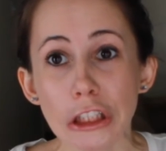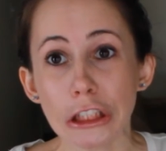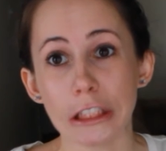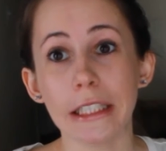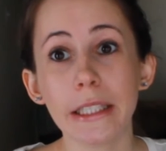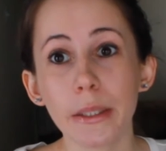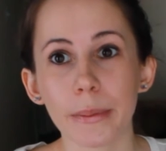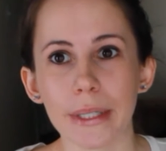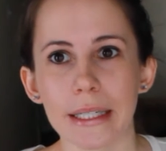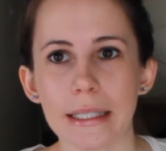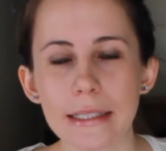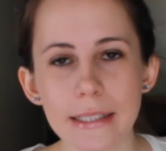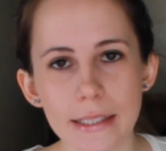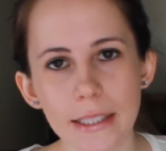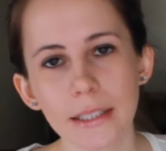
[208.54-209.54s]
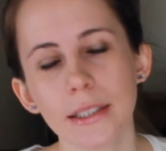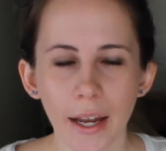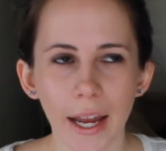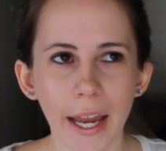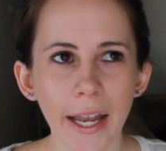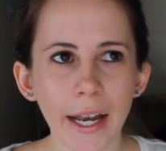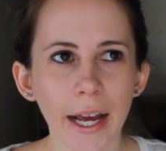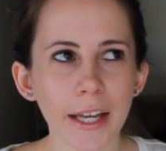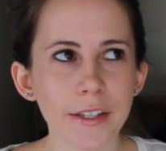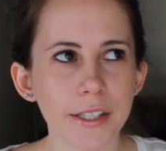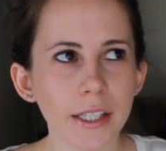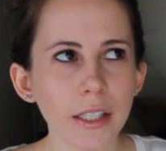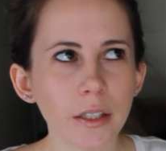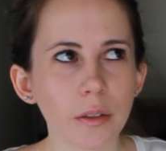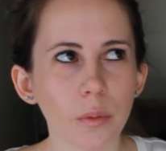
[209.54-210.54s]
Anyways, and I
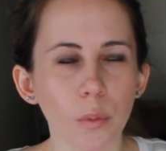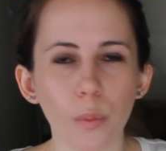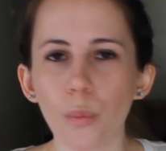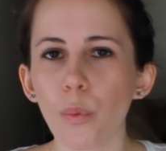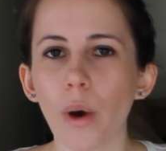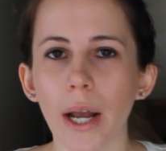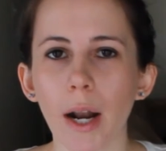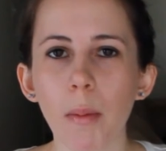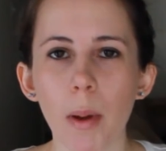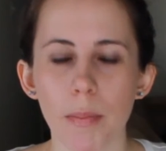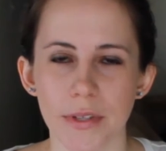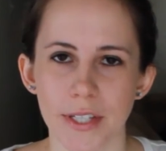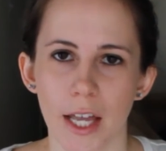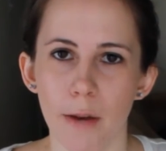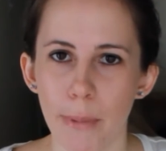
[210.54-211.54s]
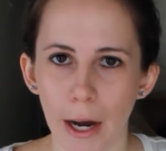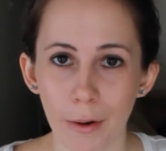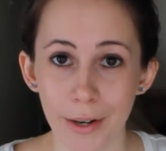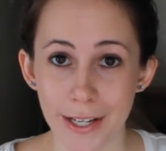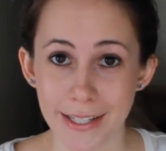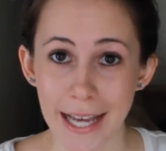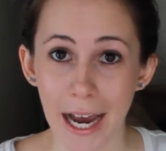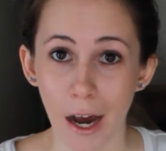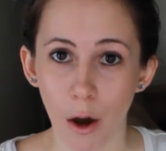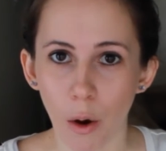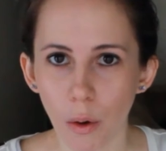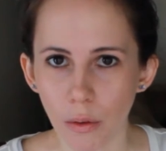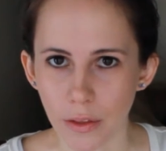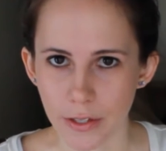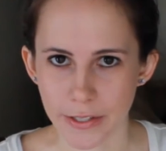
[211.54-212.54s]
think what I'm upset about is
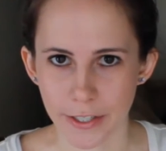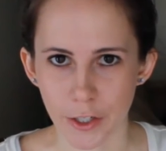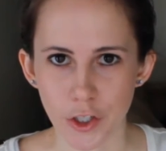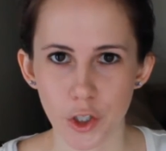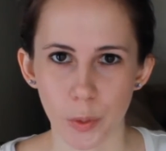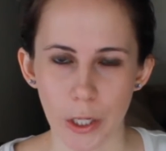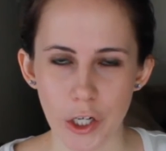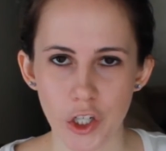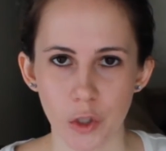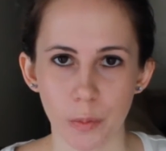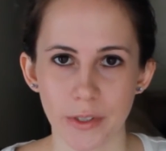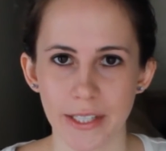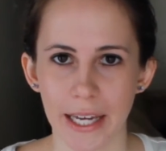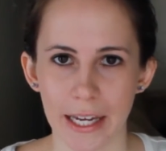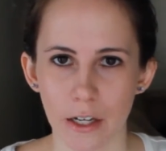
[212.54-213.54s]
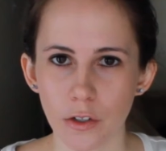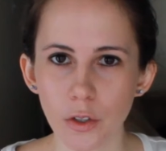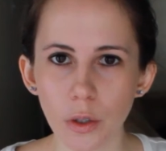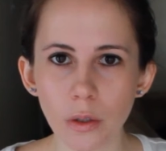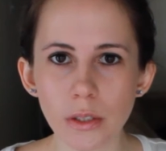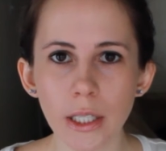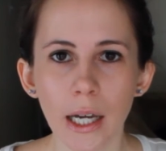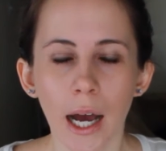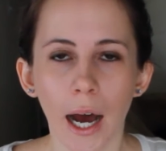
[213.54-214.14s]
how the situation was handled.